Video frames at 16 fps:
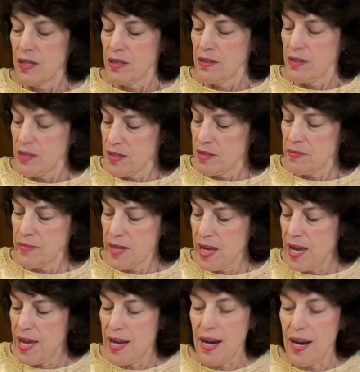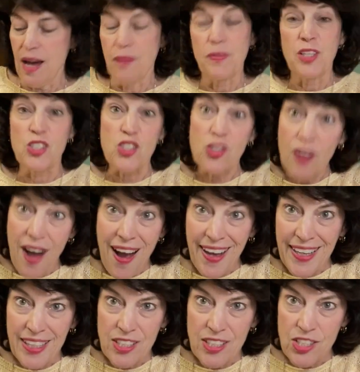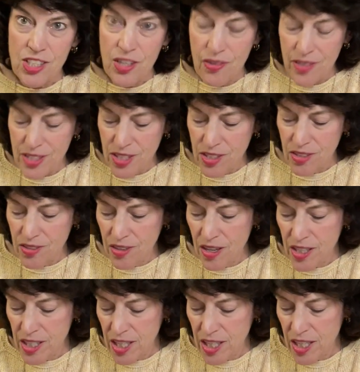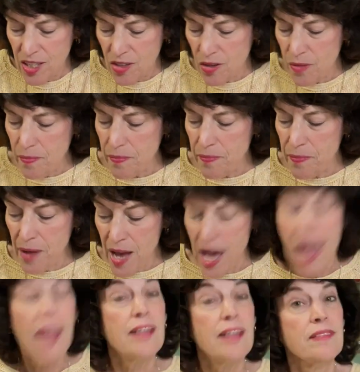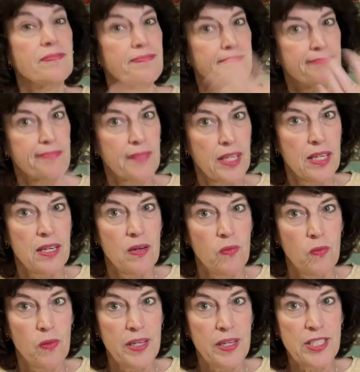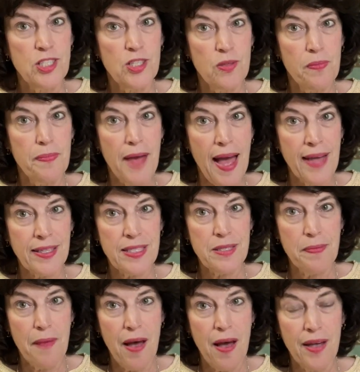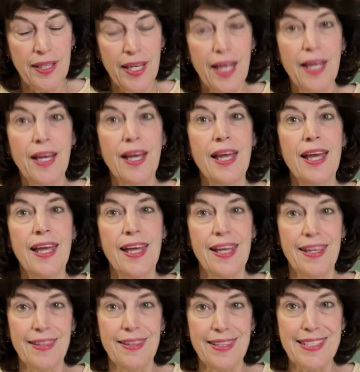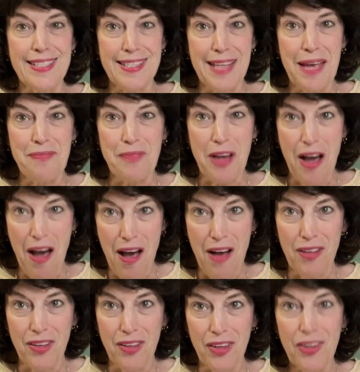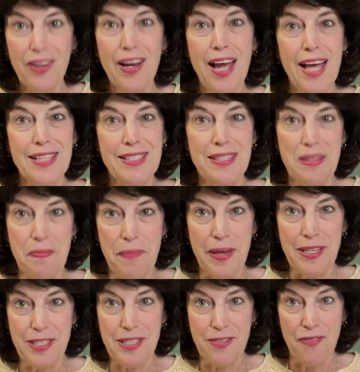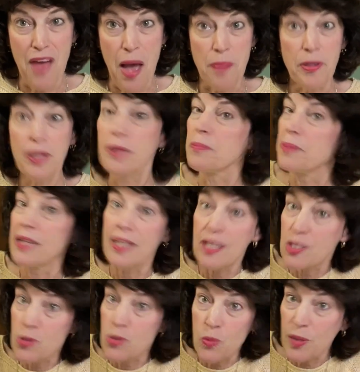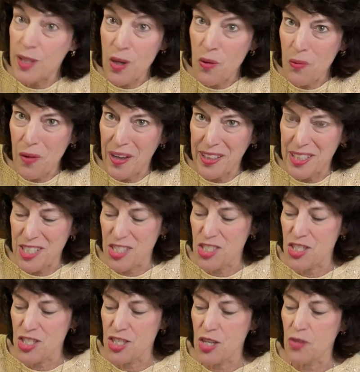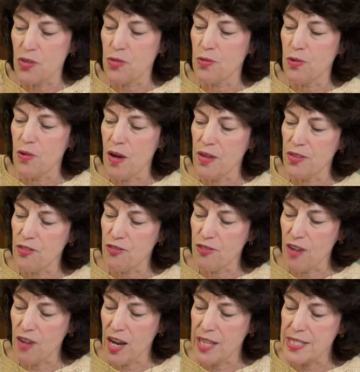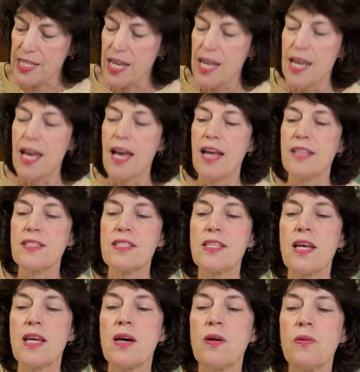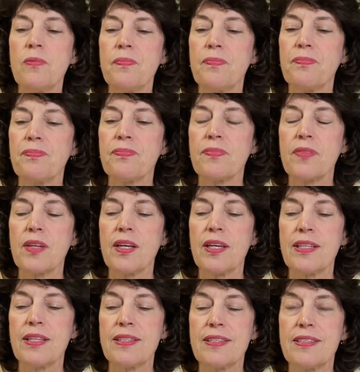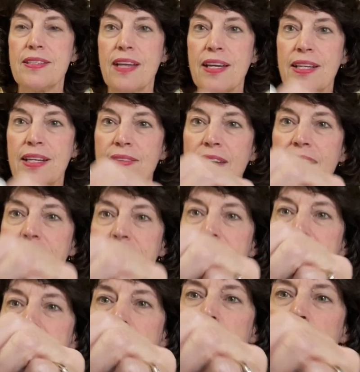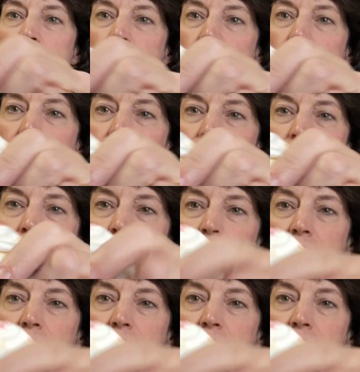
And I'm going to try and show it to you on here, but we do backsmocking in the same color as the base fabric because we don't want it to show through on the front. And so it's done in that same cream.